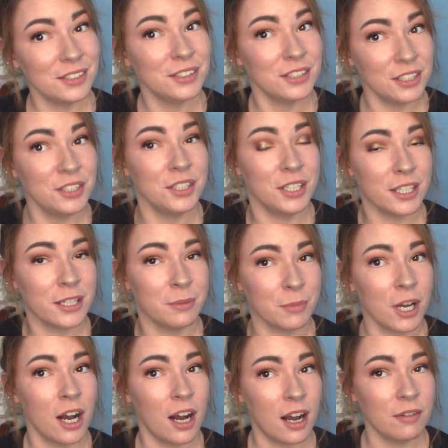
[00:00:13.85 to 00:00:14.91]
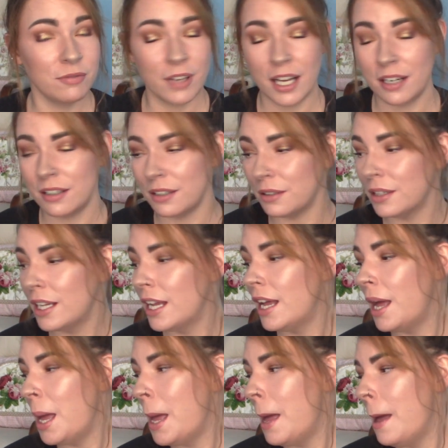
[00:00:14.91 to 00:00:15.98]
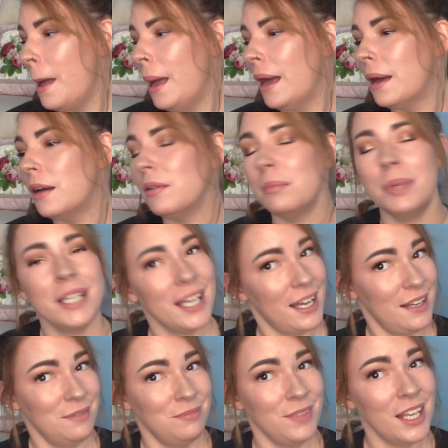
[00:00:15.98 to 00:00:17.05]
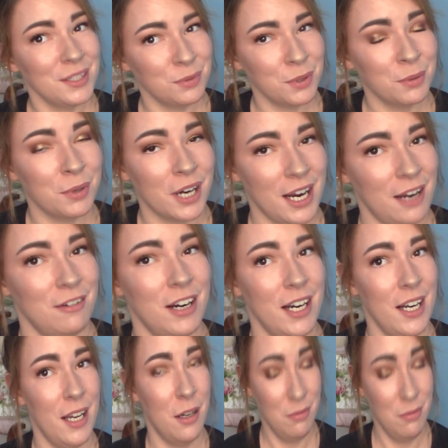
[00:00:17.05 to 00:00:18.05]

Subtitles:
Did you hear him cough? I don't know. But yeah, that's where we're at right